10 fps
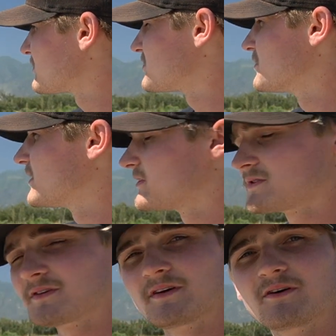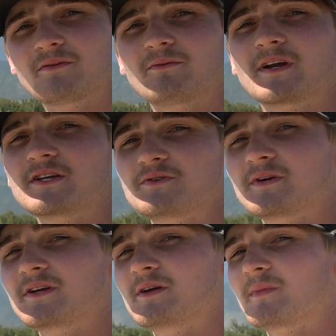2 years ago when I
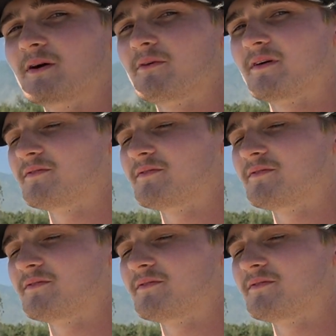traded in my Ram